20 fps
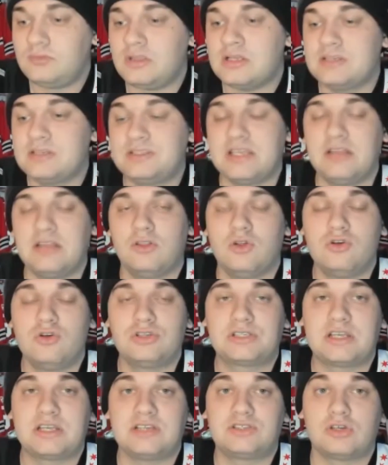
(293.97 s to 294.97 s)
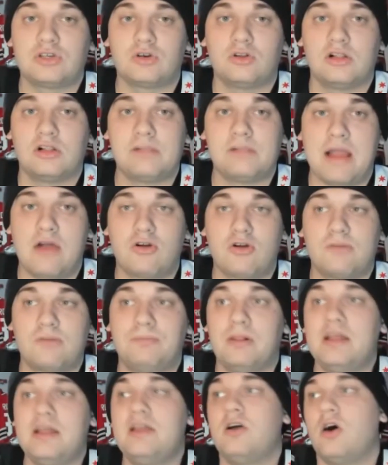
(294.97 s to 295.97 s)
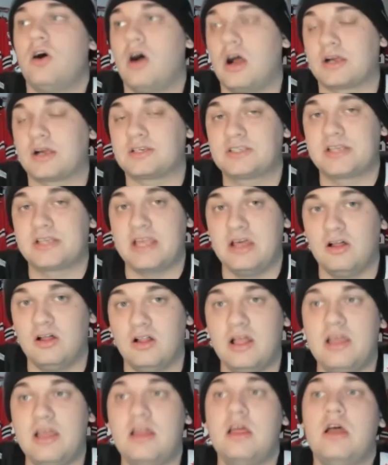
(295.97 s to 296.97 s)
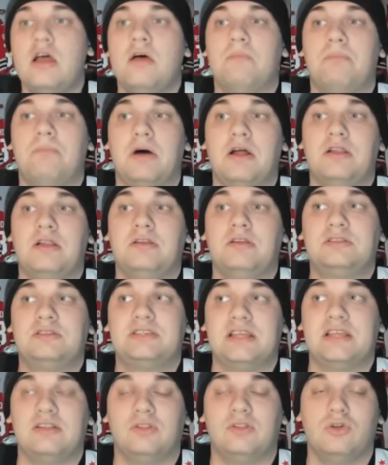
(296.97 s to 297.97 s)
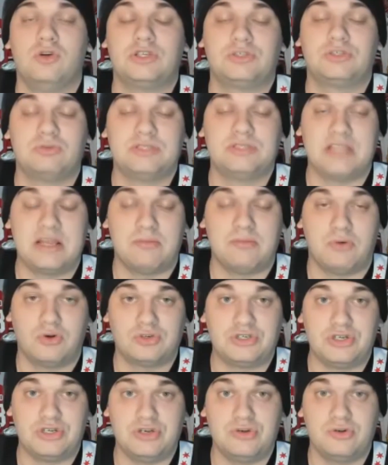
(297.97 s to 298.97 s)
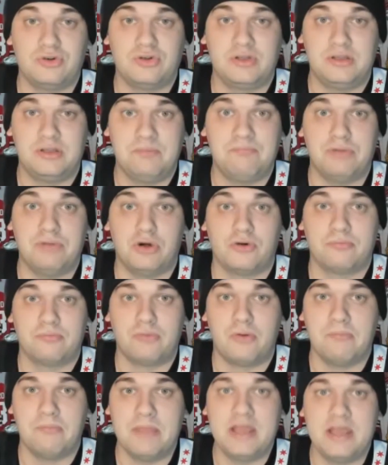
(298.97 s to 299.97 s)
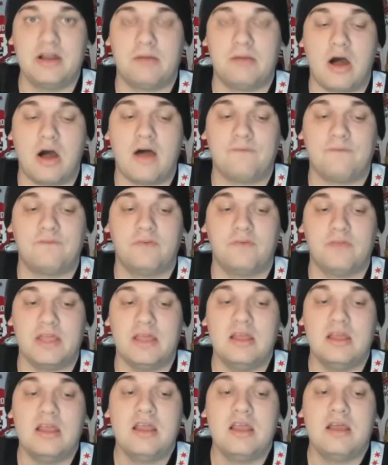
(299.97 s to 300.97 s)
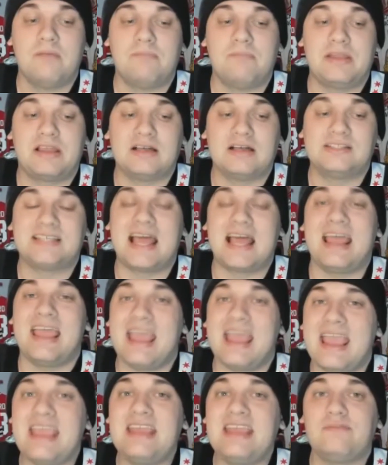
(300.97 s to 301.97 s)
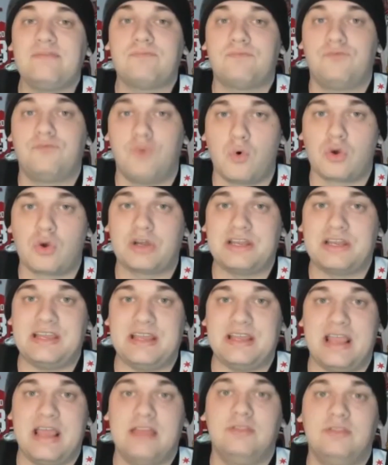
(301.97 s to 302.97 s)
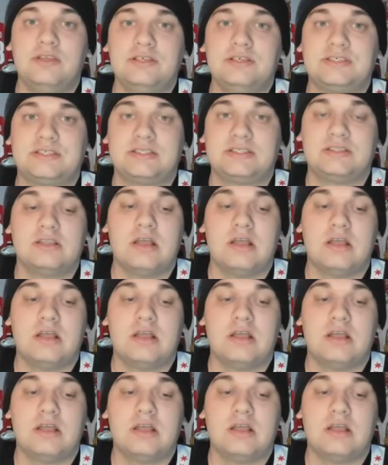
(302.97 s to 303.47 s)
St. Louis gets an early power play. Hawks kill it, but St. Louis was able to build momentum off of it because at 8:40 in this